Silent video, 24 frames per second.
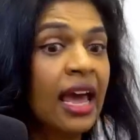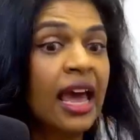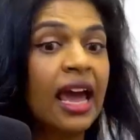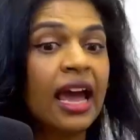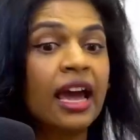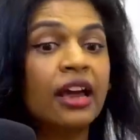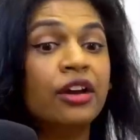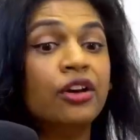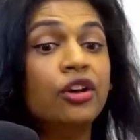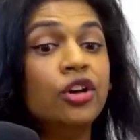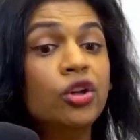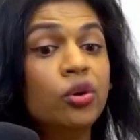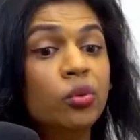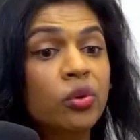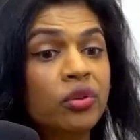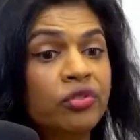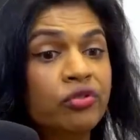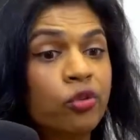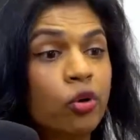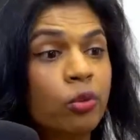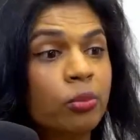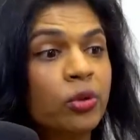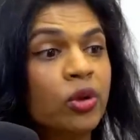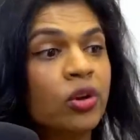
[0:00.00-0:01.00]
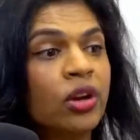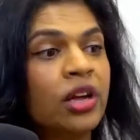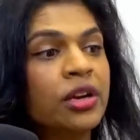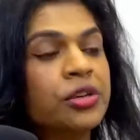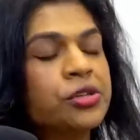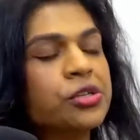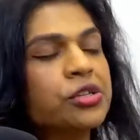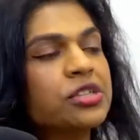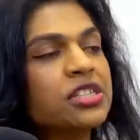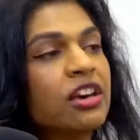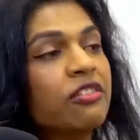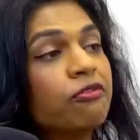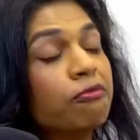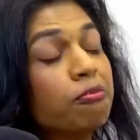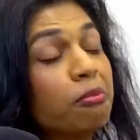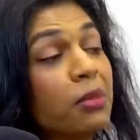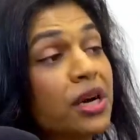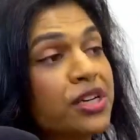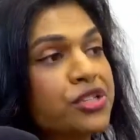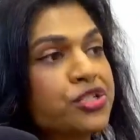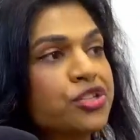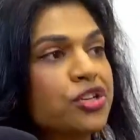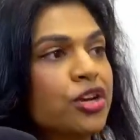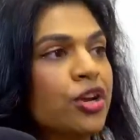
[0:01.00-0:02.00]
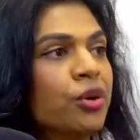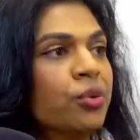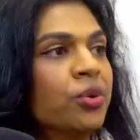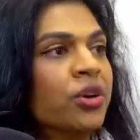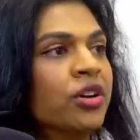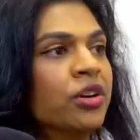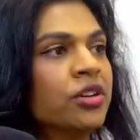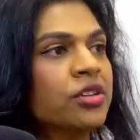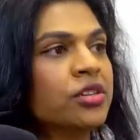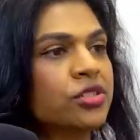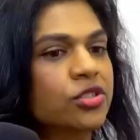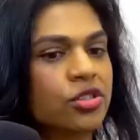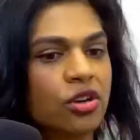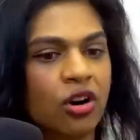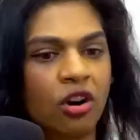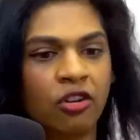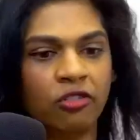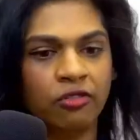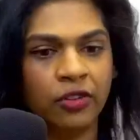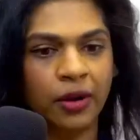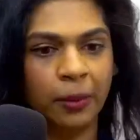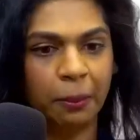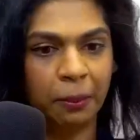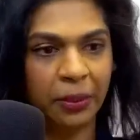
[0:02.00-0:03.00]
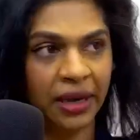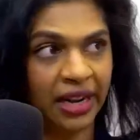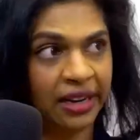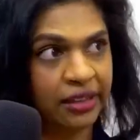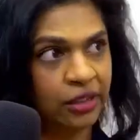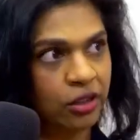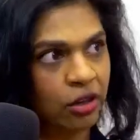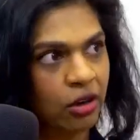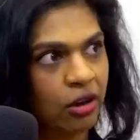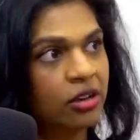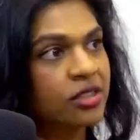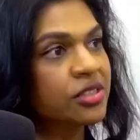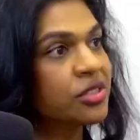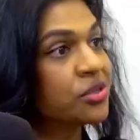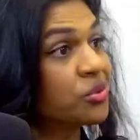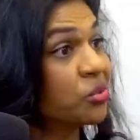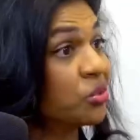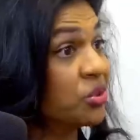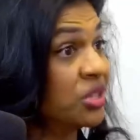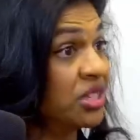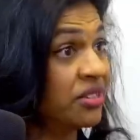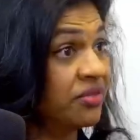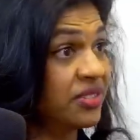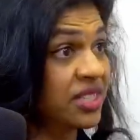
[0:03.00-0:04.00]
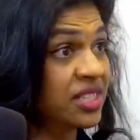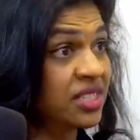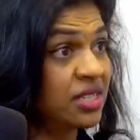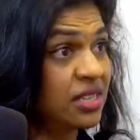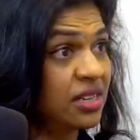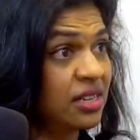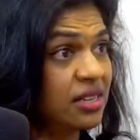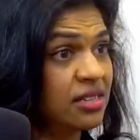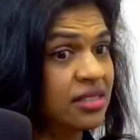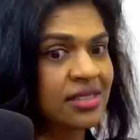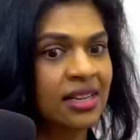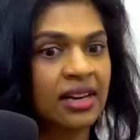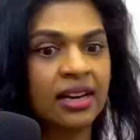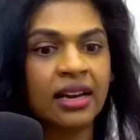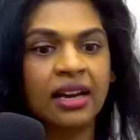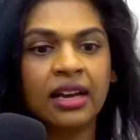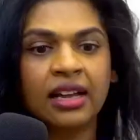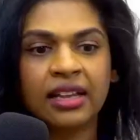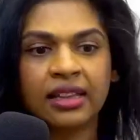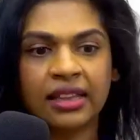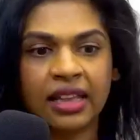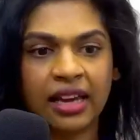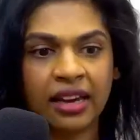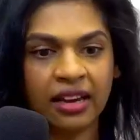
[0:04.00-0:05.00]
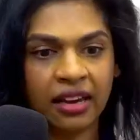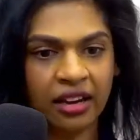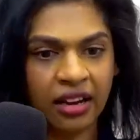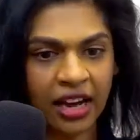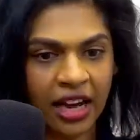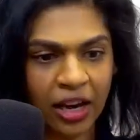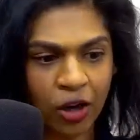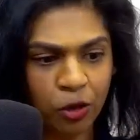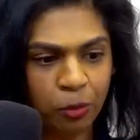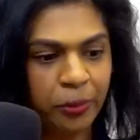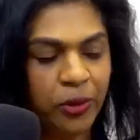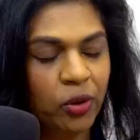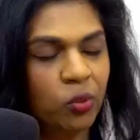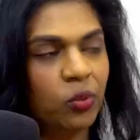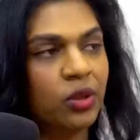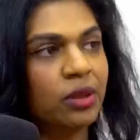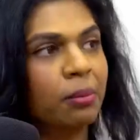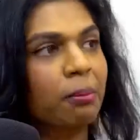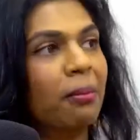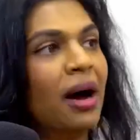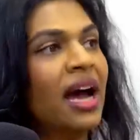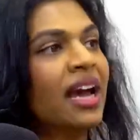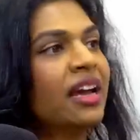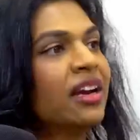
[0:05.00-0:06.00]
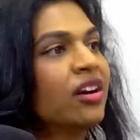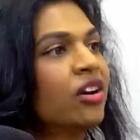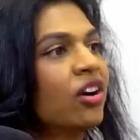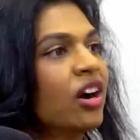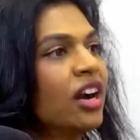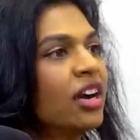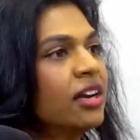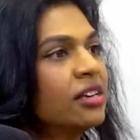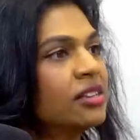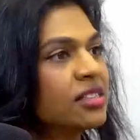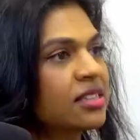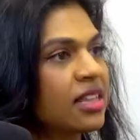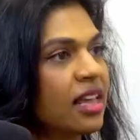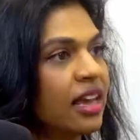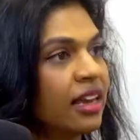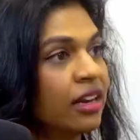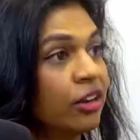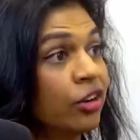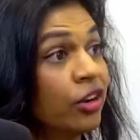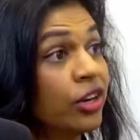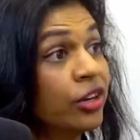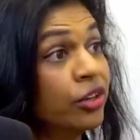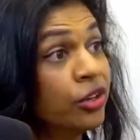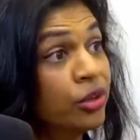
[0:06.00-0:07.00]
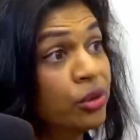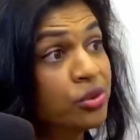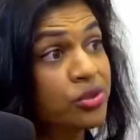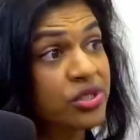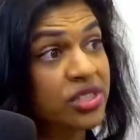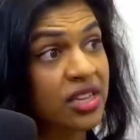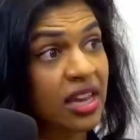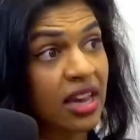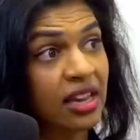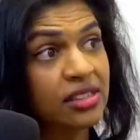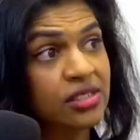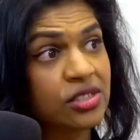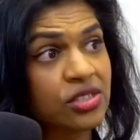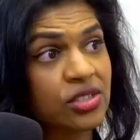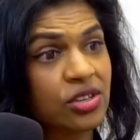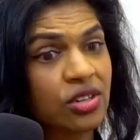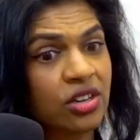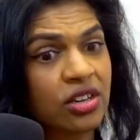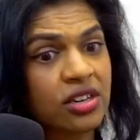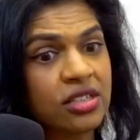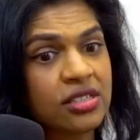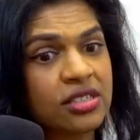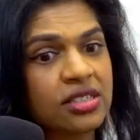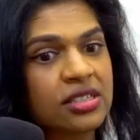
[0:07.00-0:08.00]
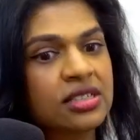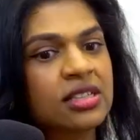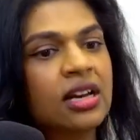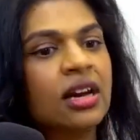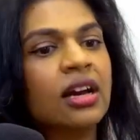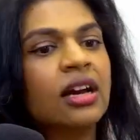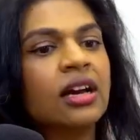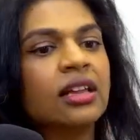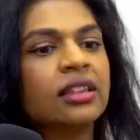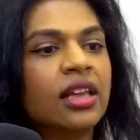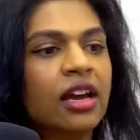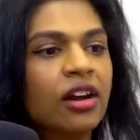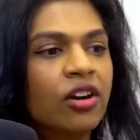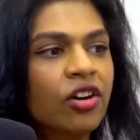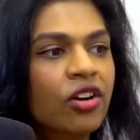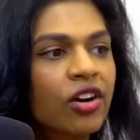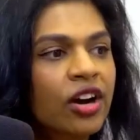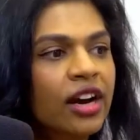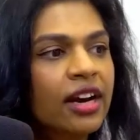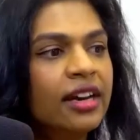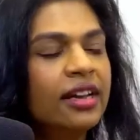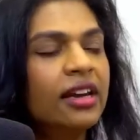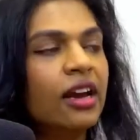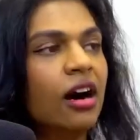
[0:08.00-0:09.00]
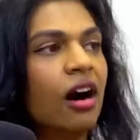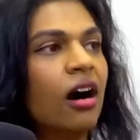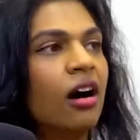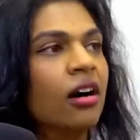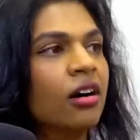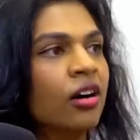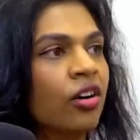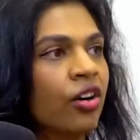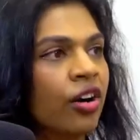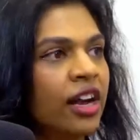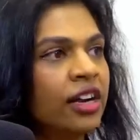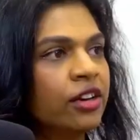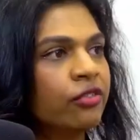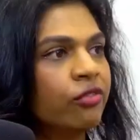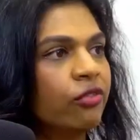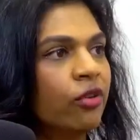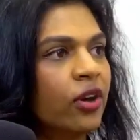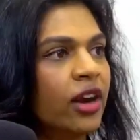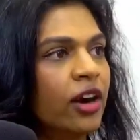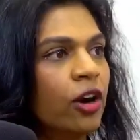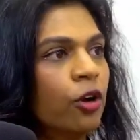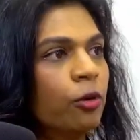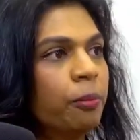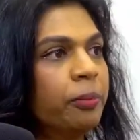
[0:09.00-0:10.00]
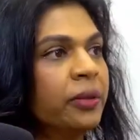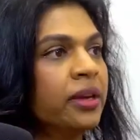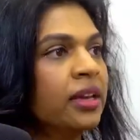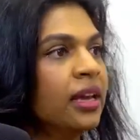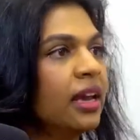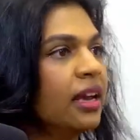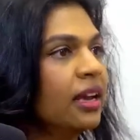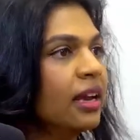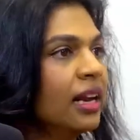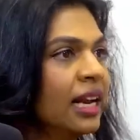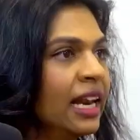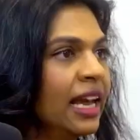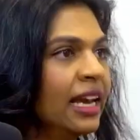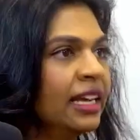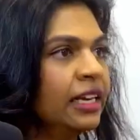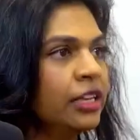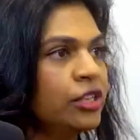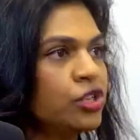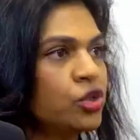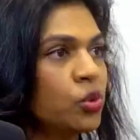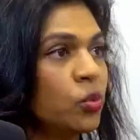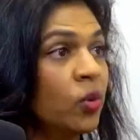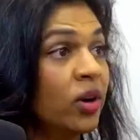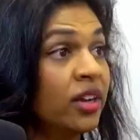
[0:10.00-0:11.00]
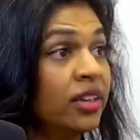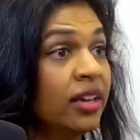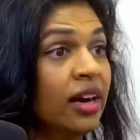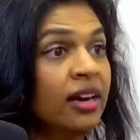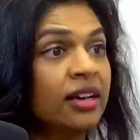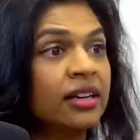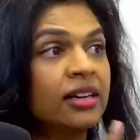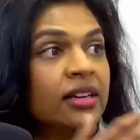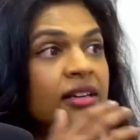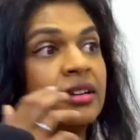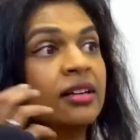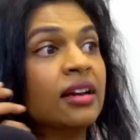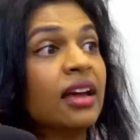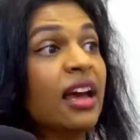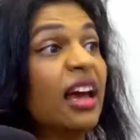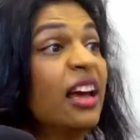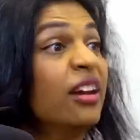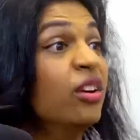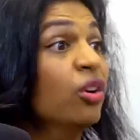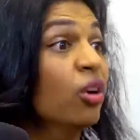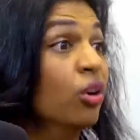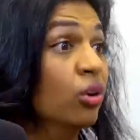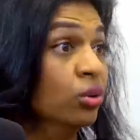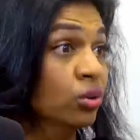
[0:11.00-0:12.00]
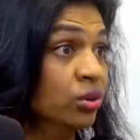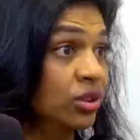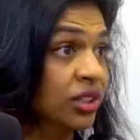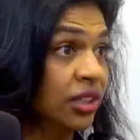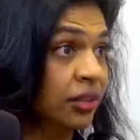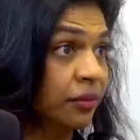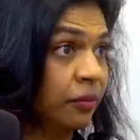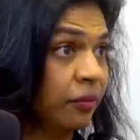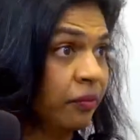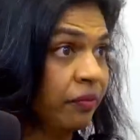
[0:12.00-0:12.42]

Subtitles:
and newer formulations have much lower risks of blood clots or DVTs. They help you with migraines, they reduce cancer risks. They really are great for helping ladies who are younger and older.